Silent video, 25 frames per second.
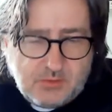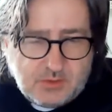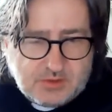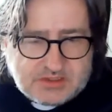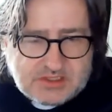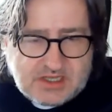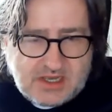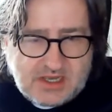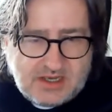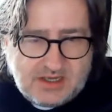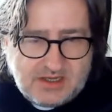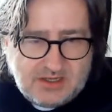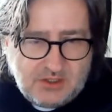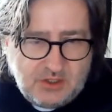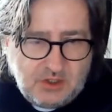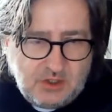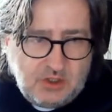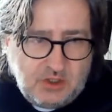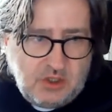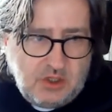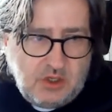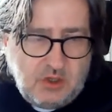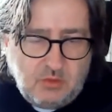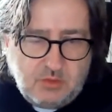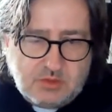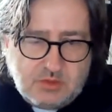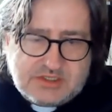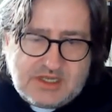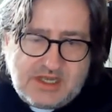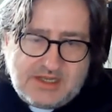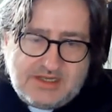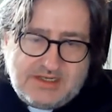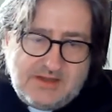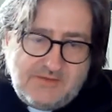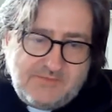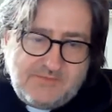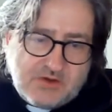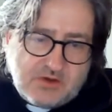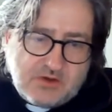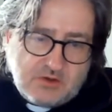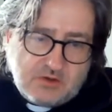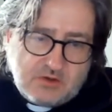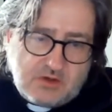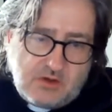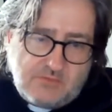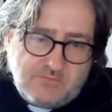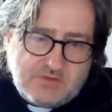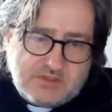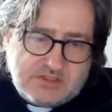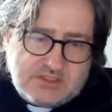Was that a difficult
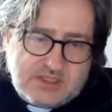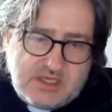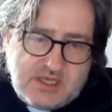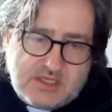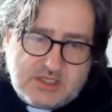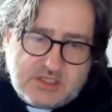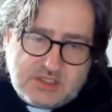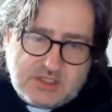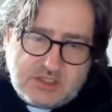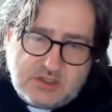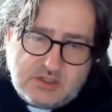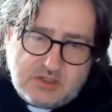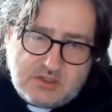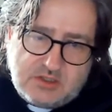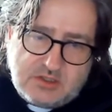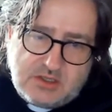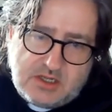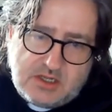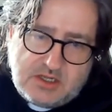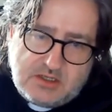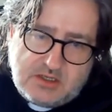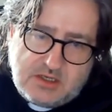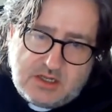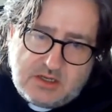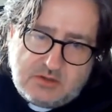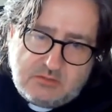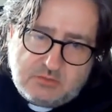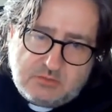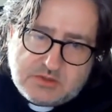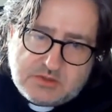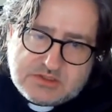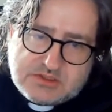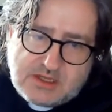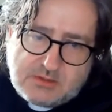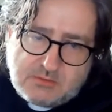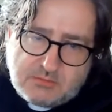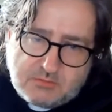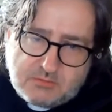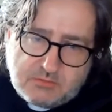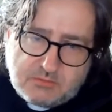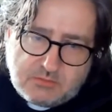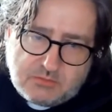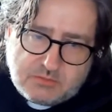conversation, and was that